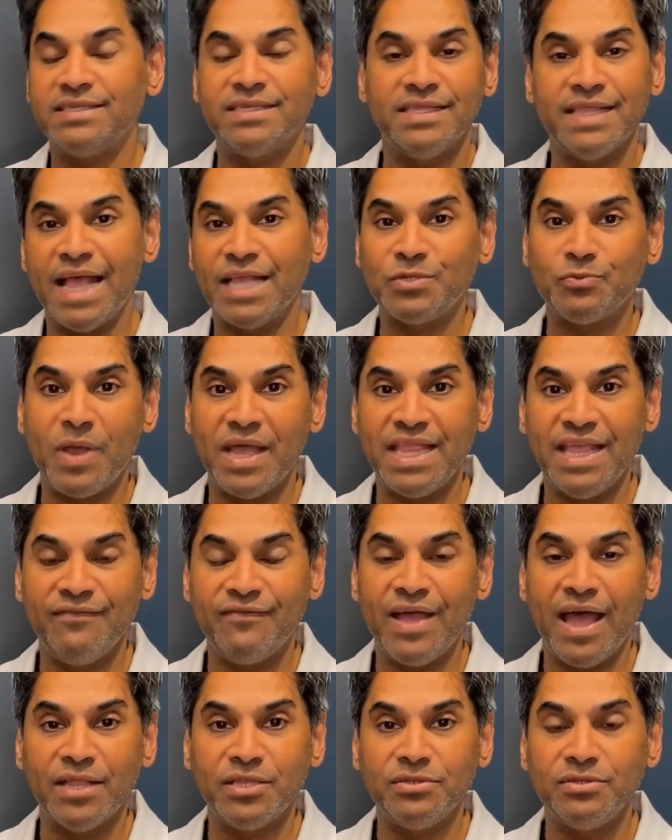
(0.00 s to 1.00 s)
and that's why they've
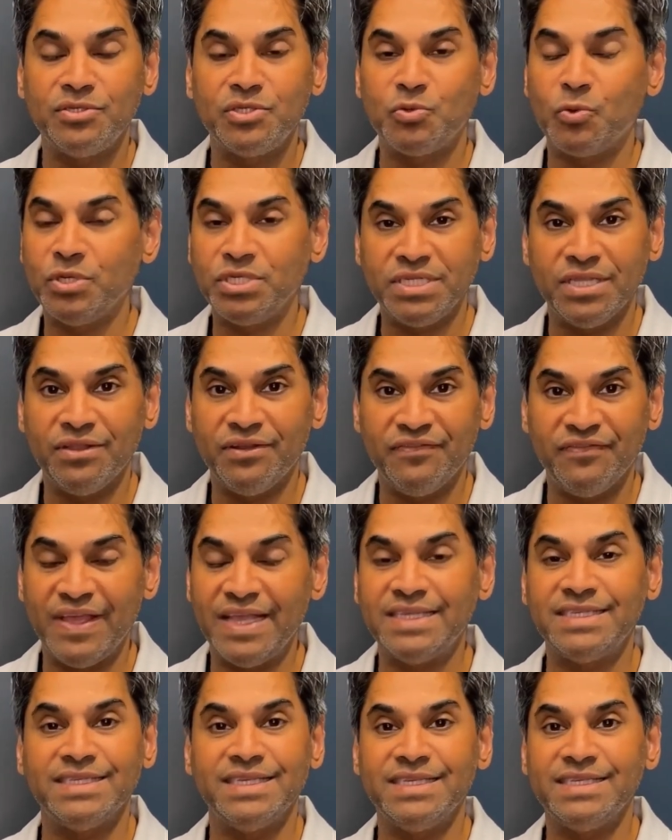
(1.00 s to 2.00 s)
got squishy little
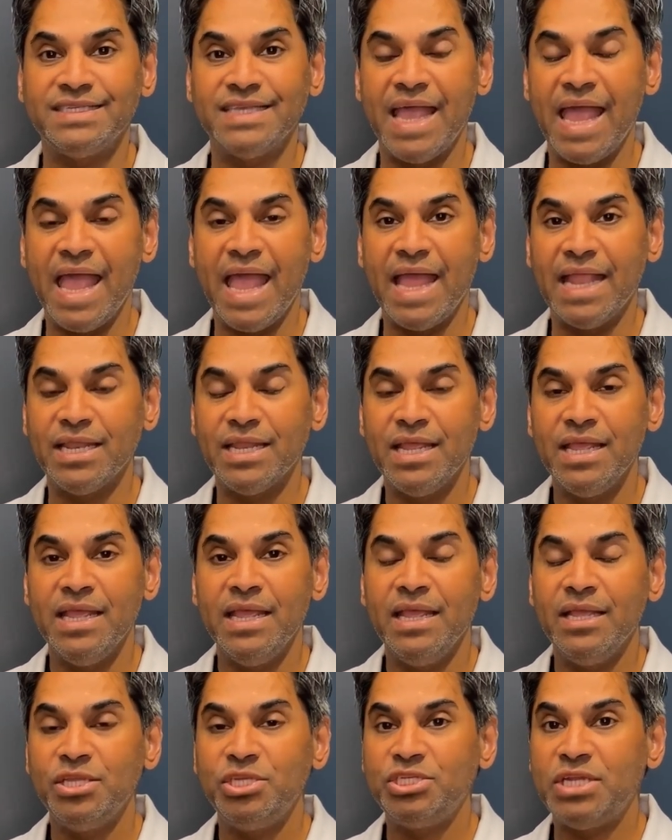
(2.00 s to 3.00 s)
faces and
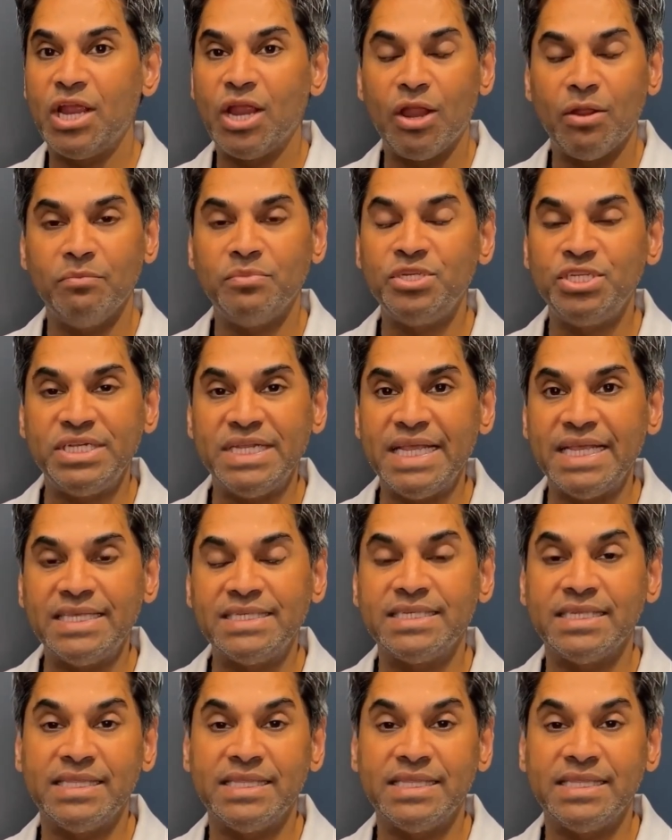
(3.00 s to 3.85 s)
cherub cheeks